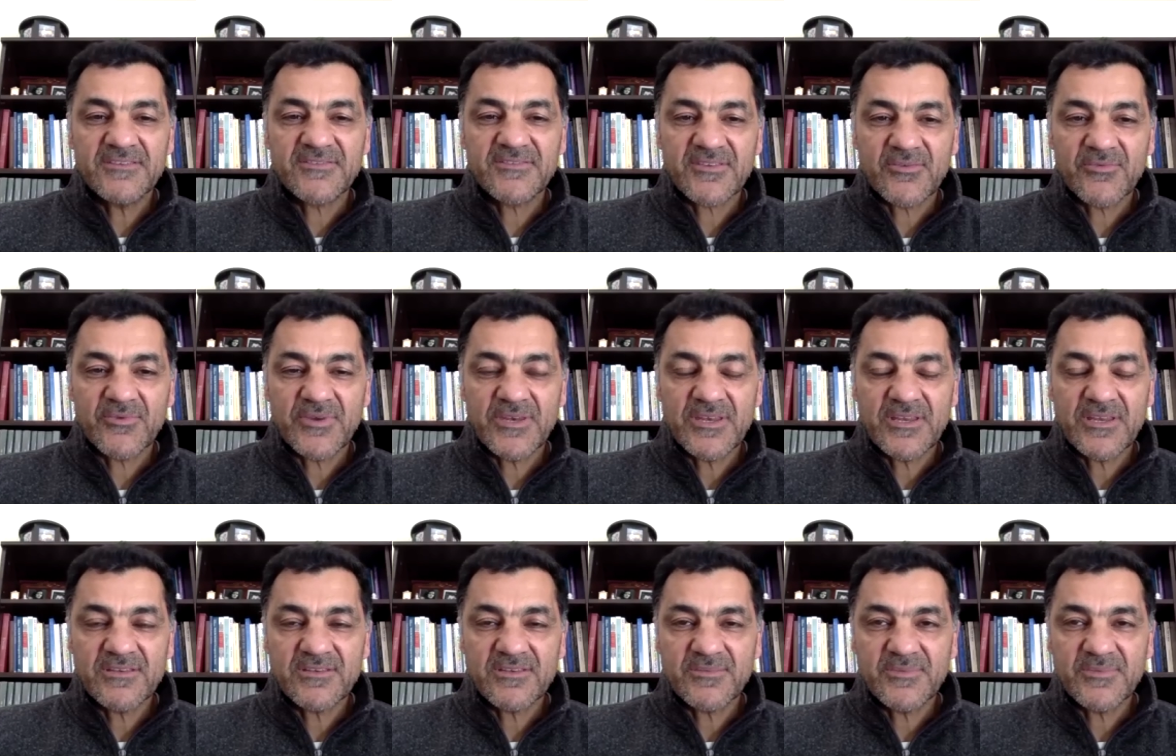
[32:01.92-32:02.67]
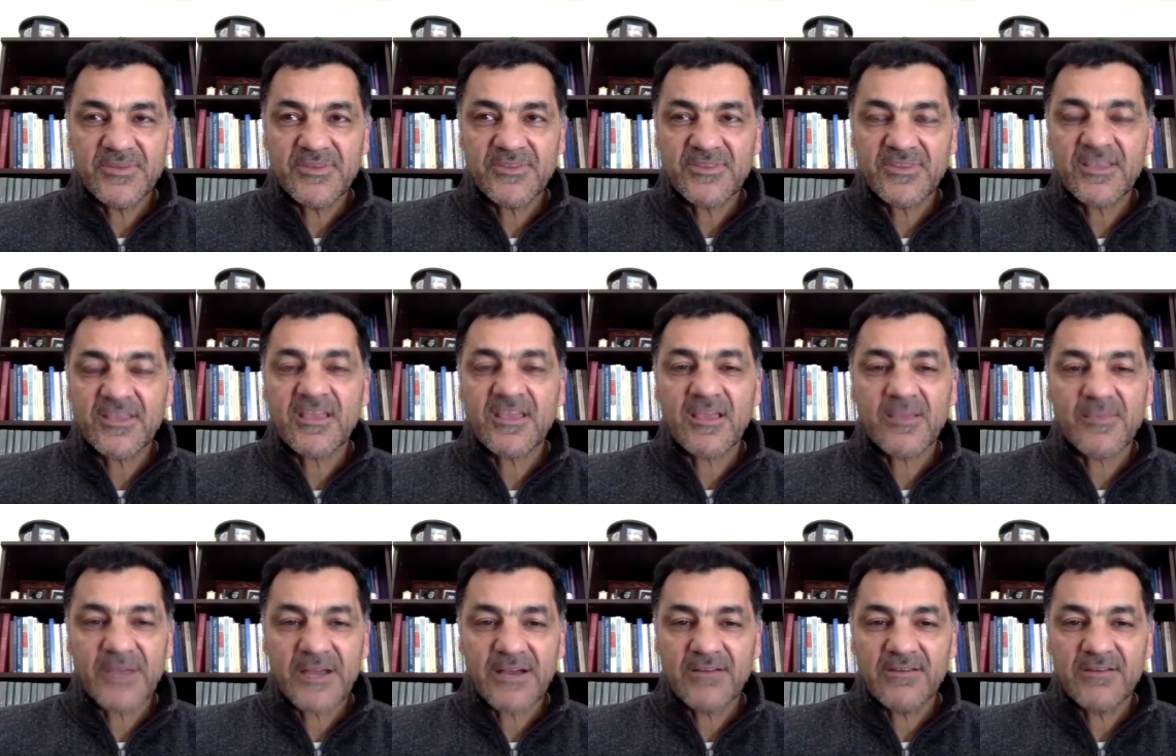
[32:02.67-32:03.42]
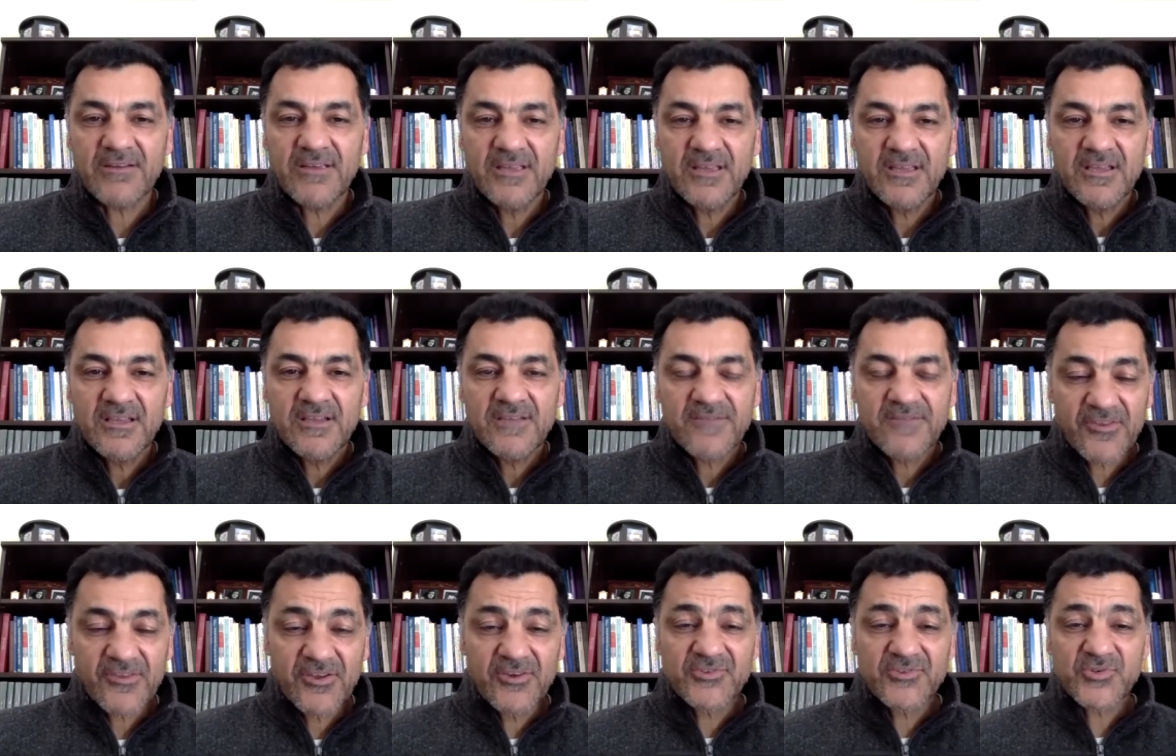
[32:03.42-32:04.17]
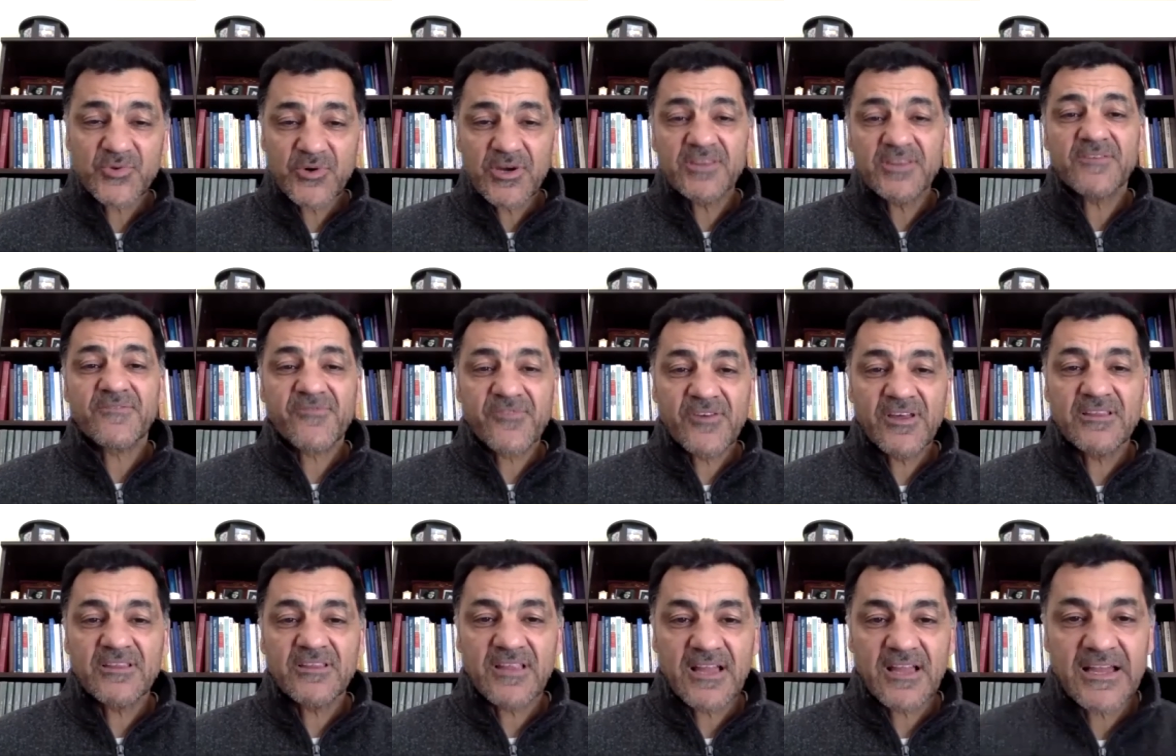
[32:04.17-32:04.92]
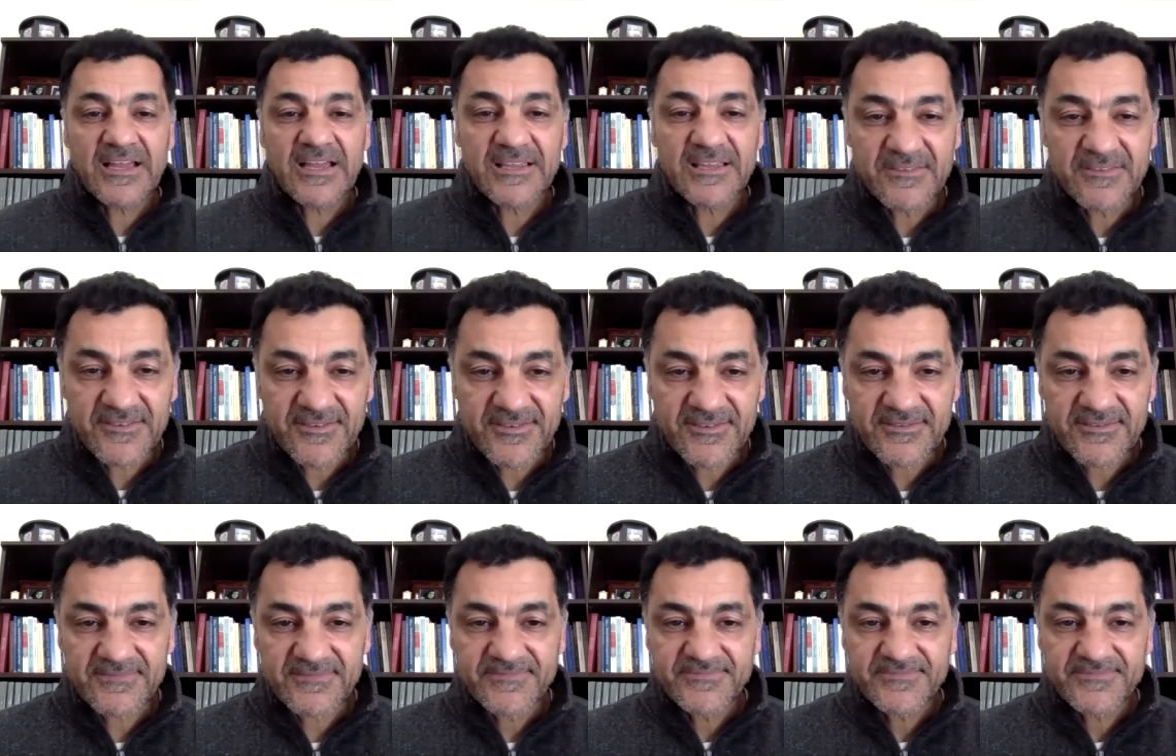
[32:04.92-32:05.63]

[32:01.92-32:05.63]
that we need to be thinking about for those who are on the front lines.